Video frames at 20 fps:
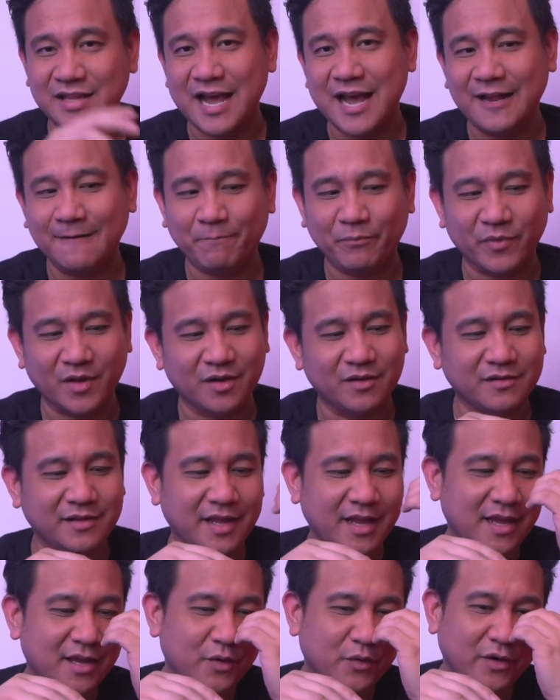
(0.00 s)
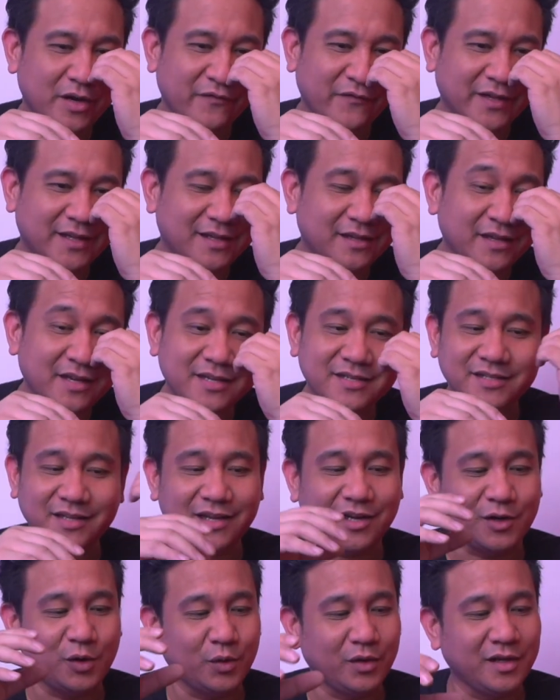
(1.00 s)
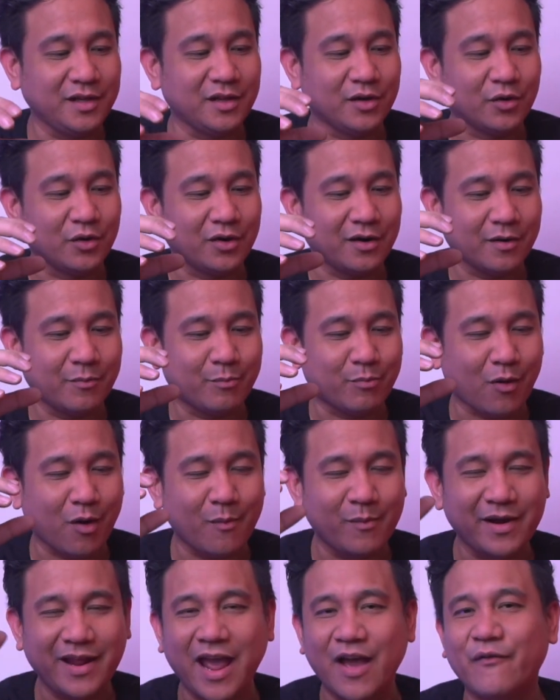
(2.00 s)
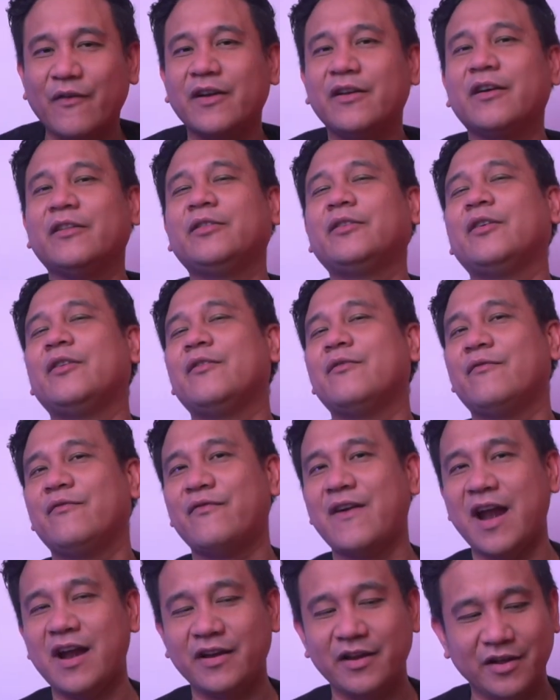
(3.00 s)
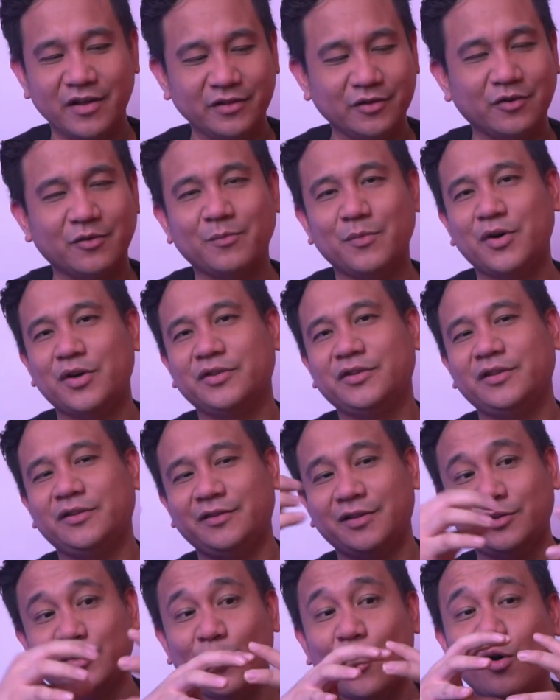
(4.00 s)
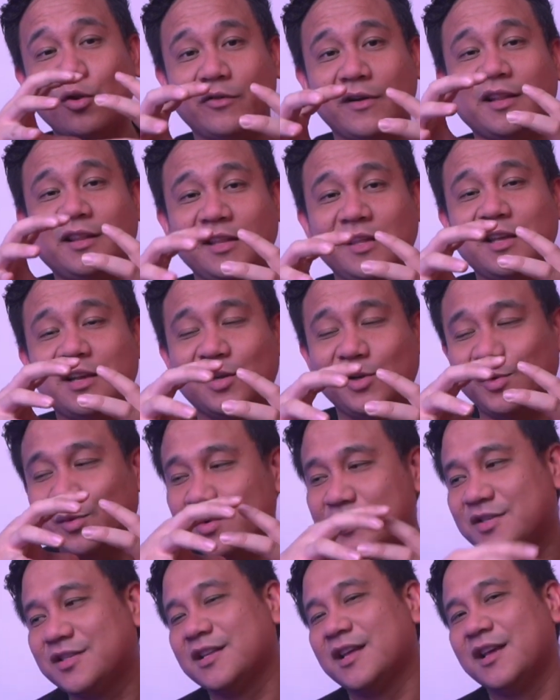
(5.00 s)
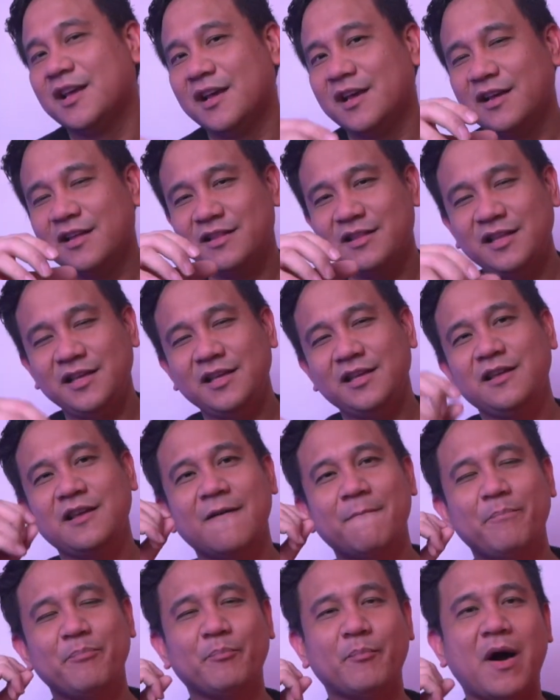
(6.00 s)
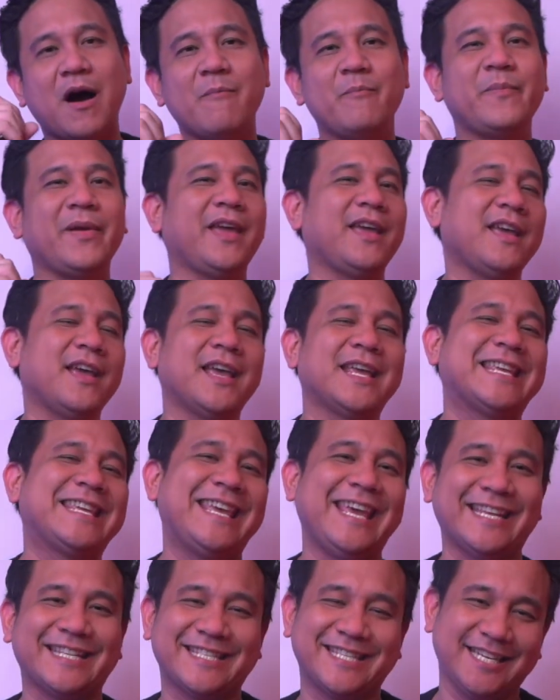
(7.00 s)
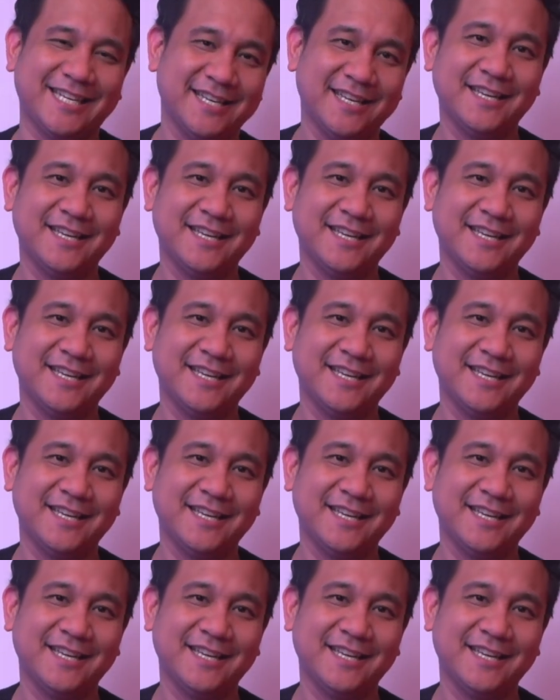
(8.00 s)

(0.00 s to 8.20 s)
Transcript: that. No, they could have at least included, or probably have another variant or module that already includes the mopping kit.